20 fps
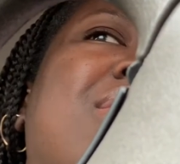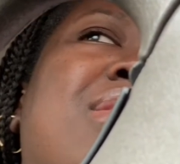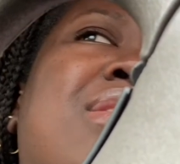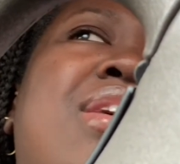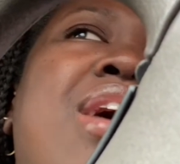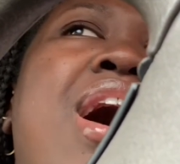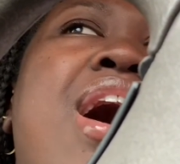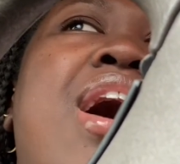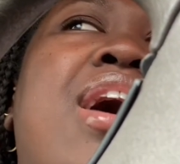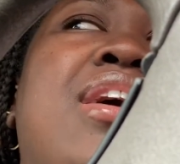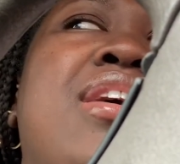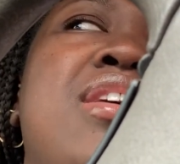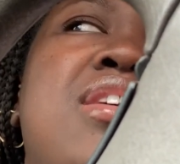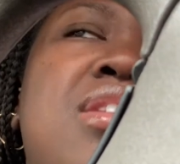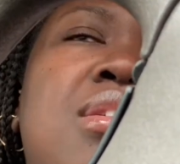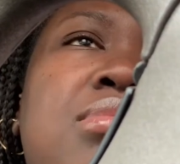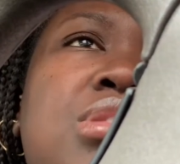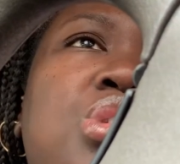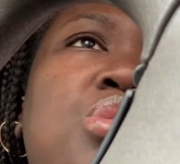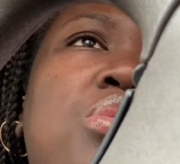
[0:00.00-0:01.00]
God
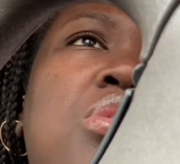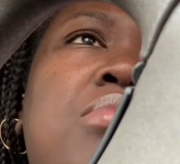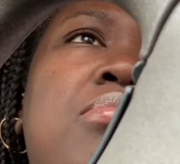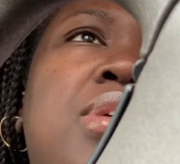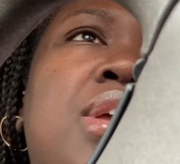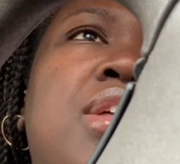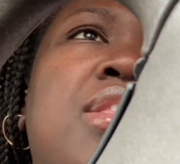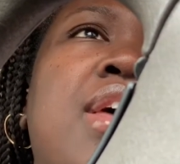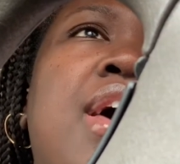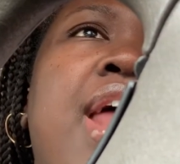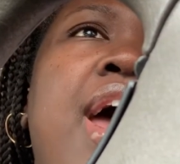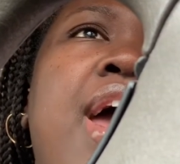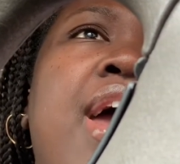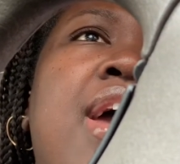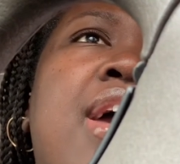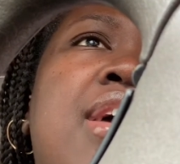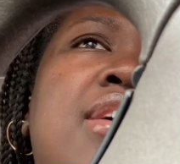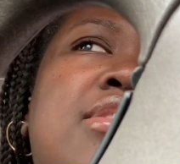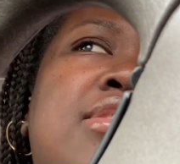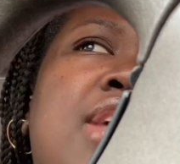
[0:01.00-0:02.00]
ended up showing me that I
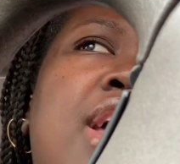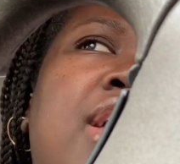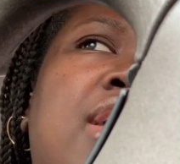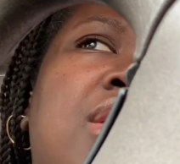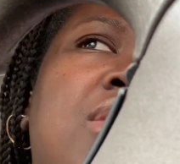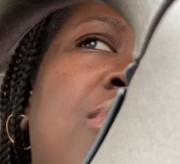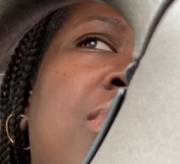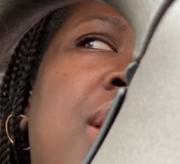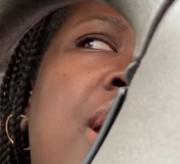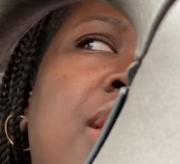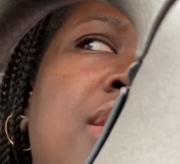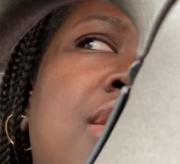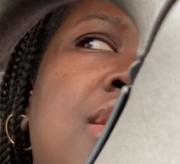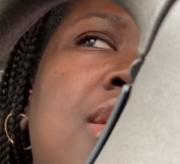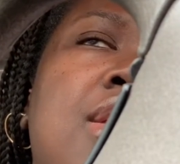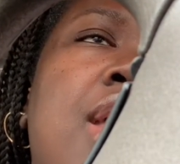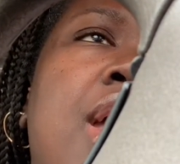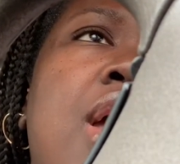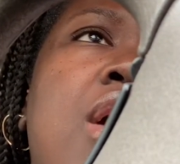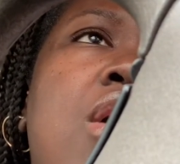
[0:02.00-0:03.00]
had exactly what I need at